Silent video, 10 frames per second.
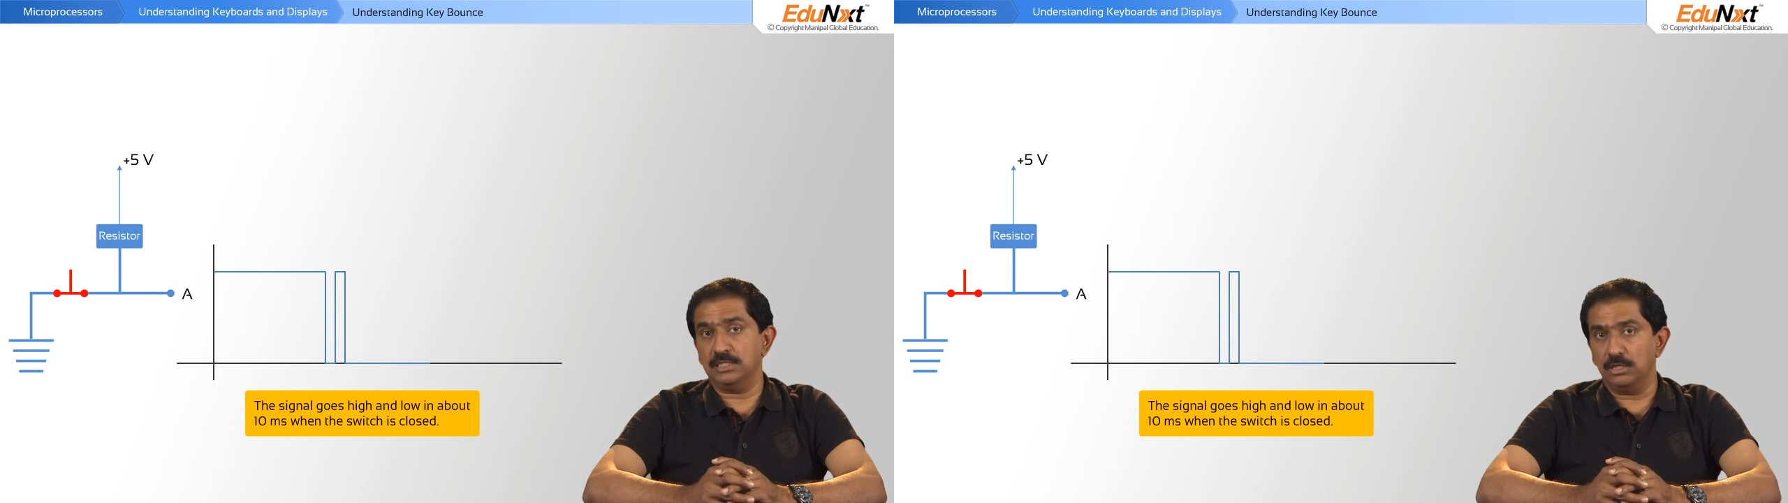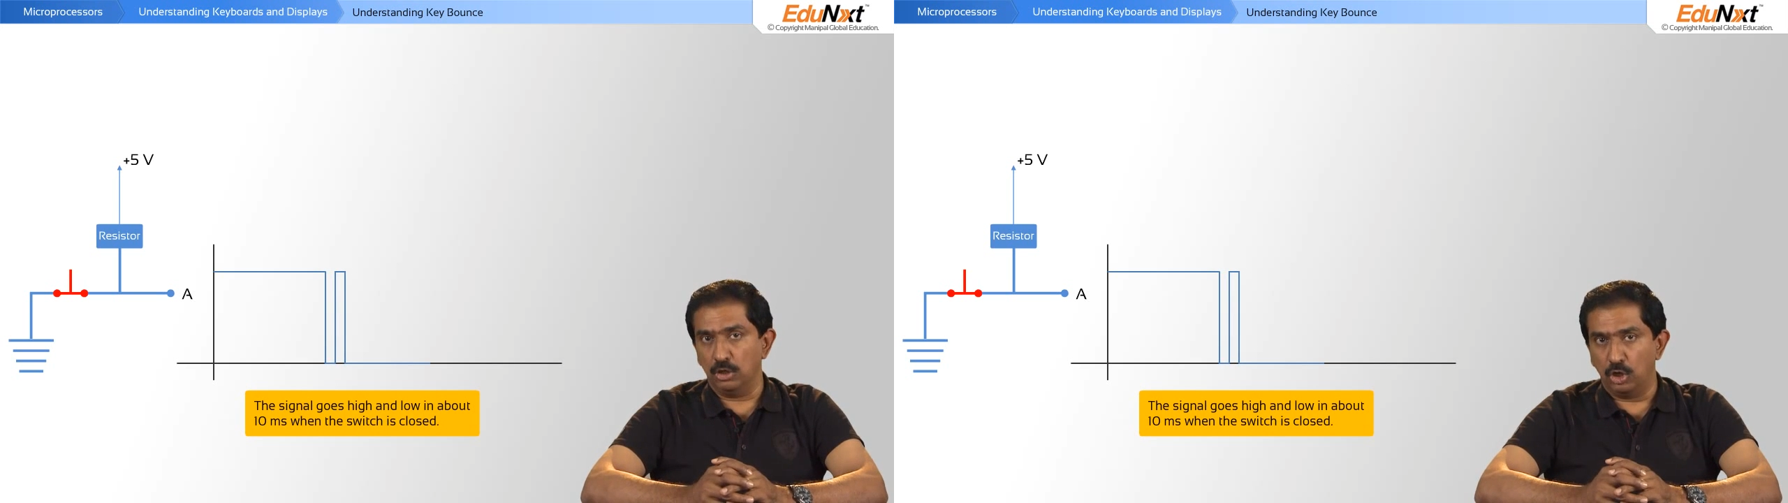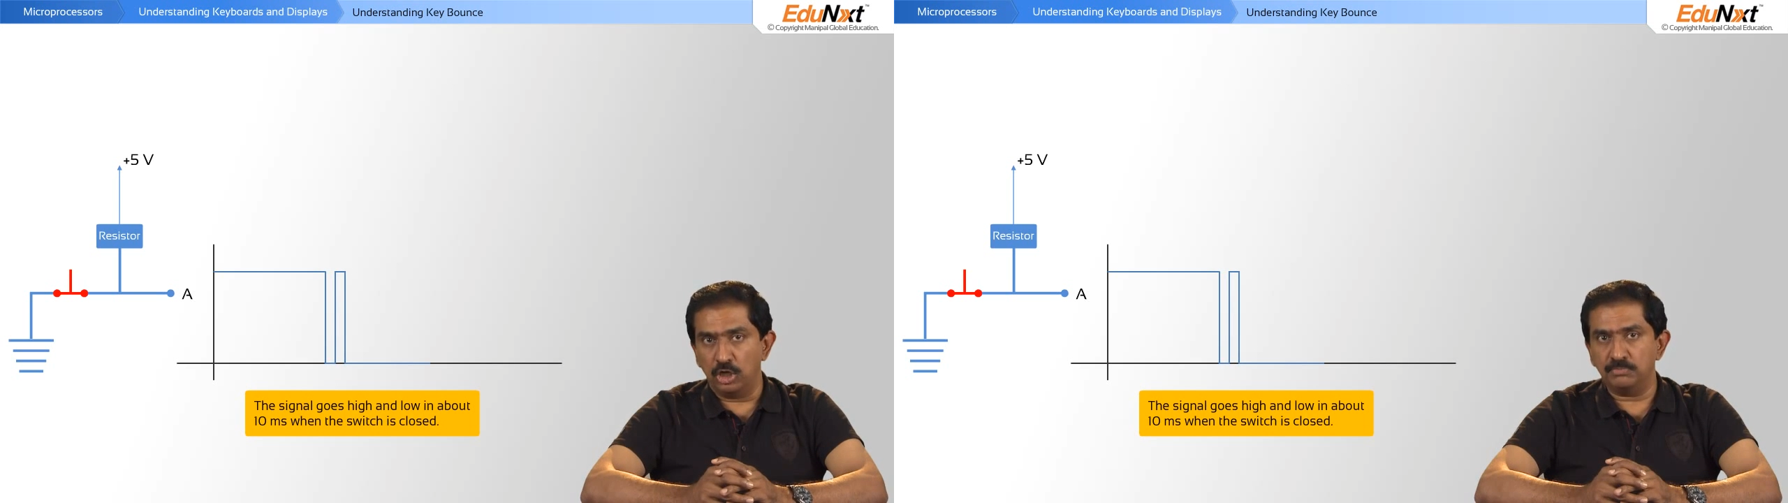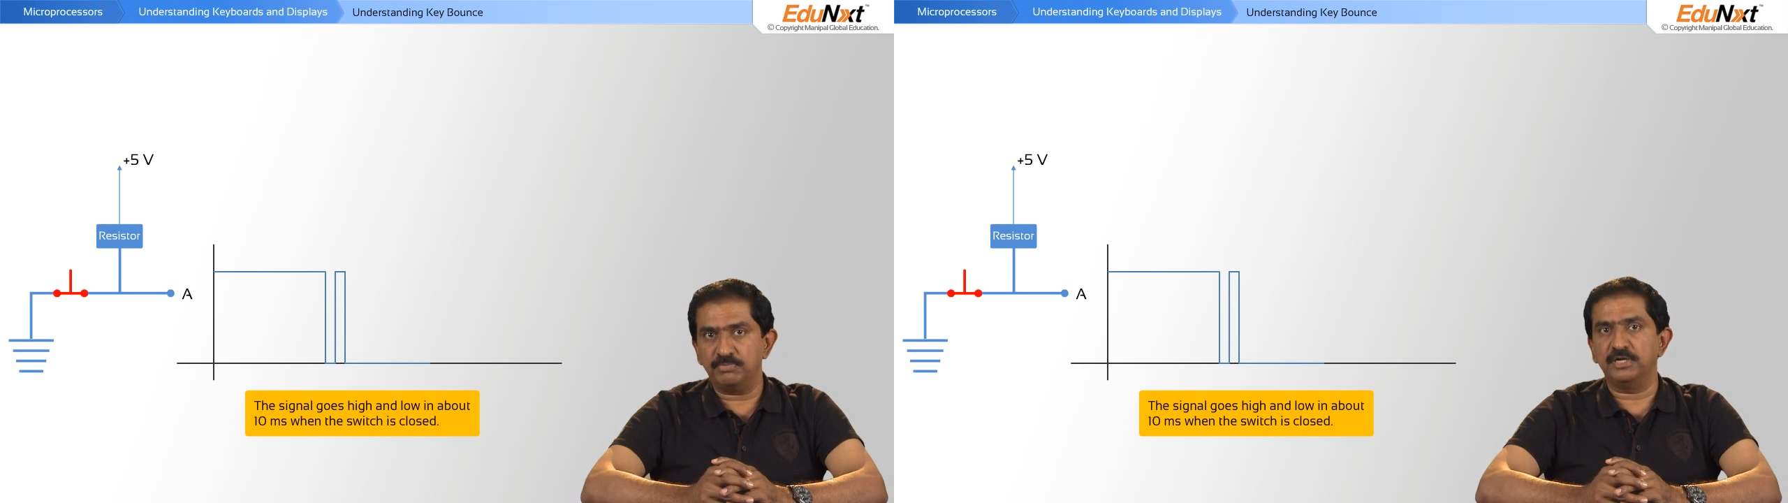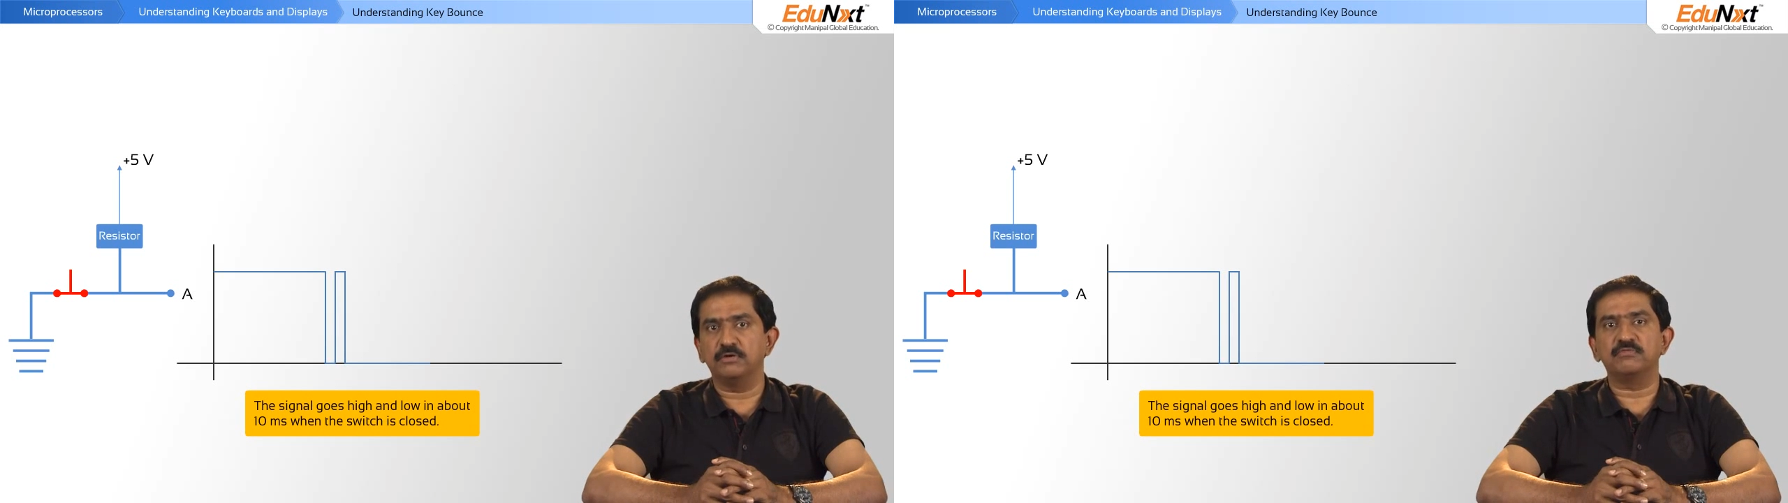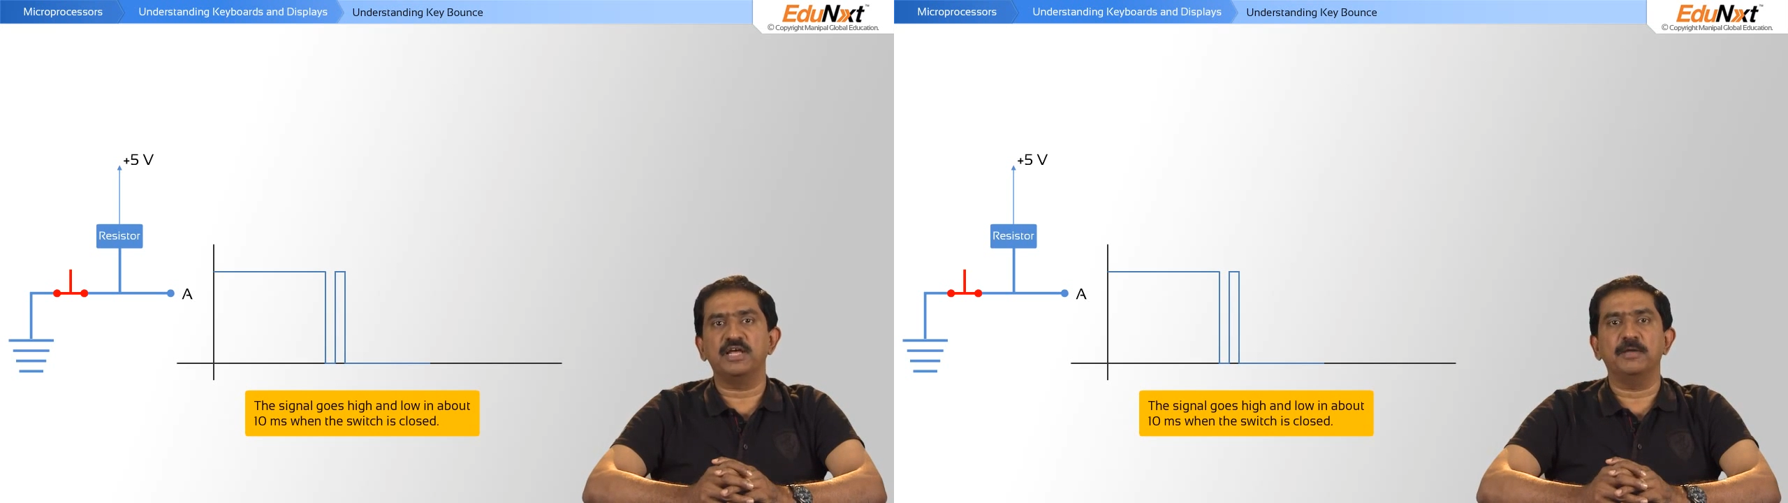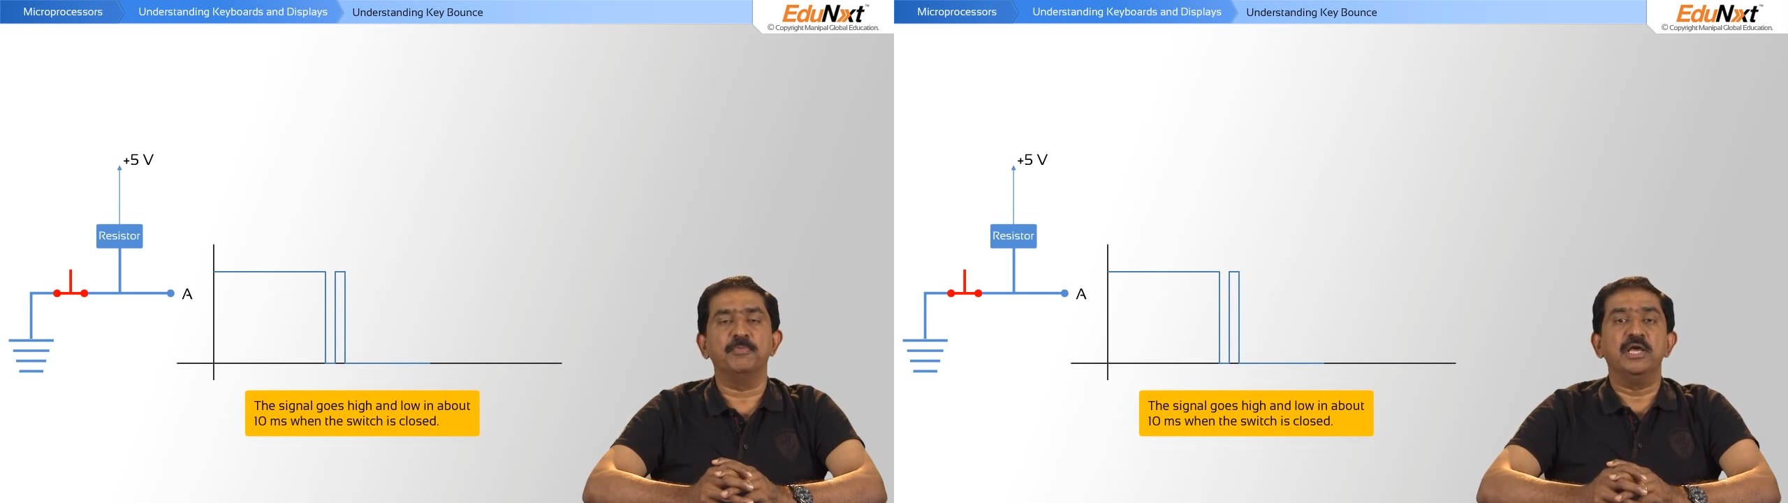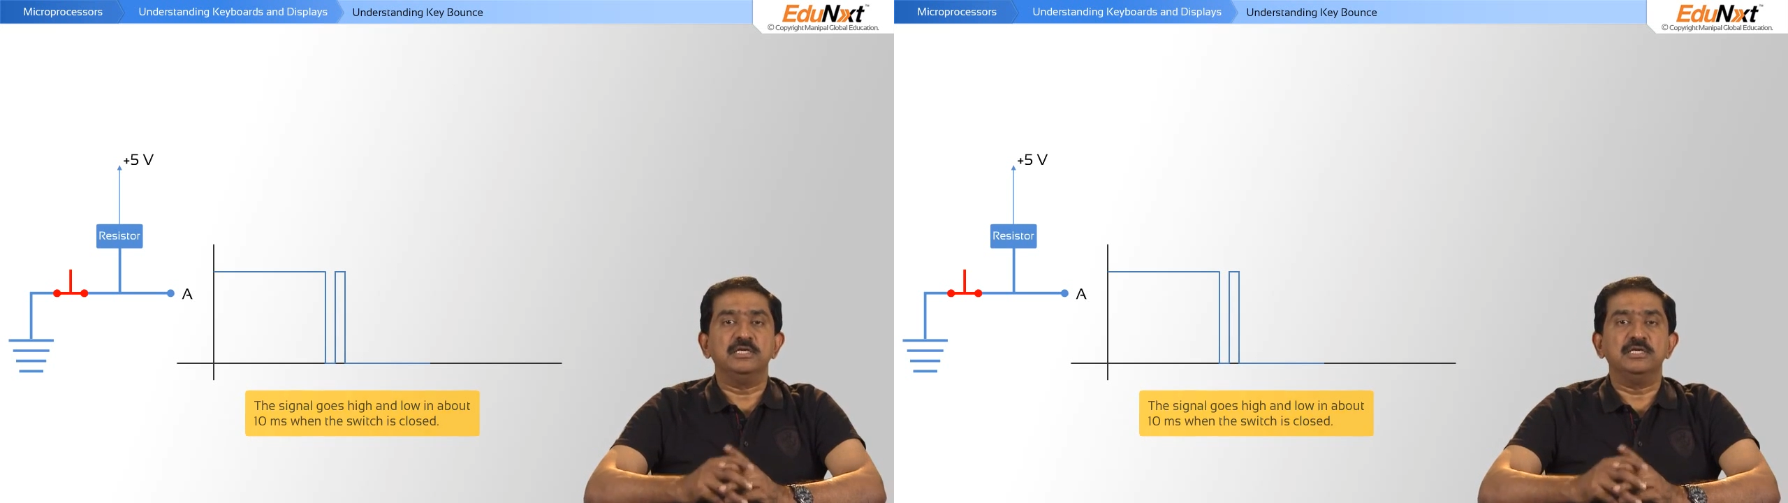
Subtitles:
long period of time.